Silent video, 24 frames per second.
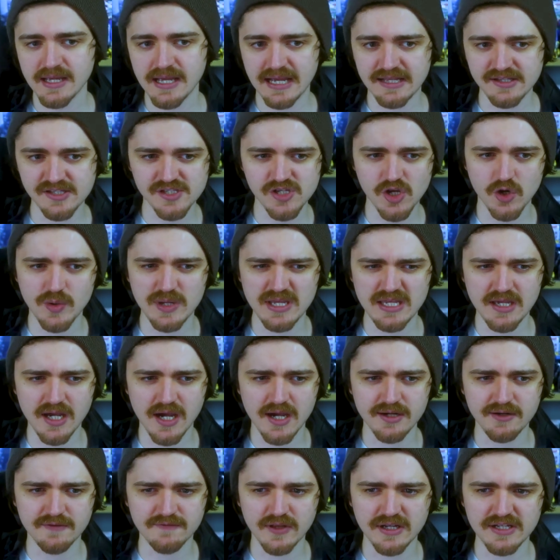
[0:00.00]
And so he
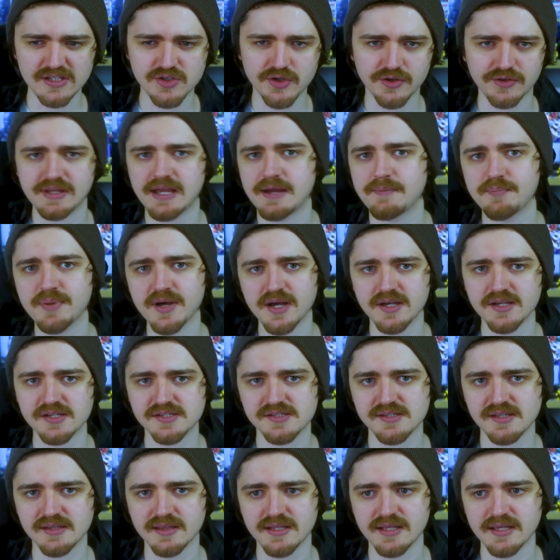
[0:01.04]
kind of like took that
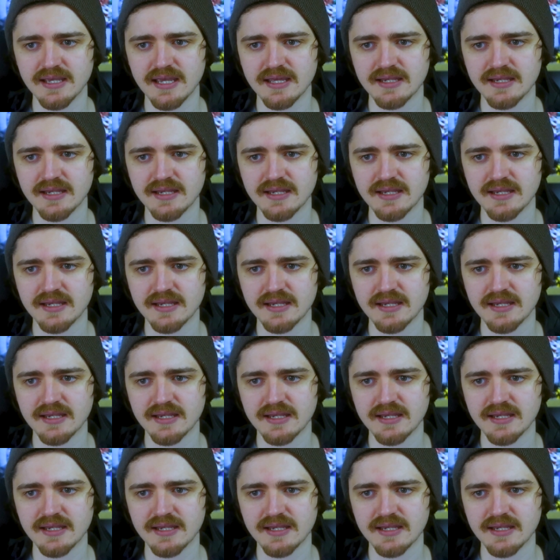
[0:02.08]
personally.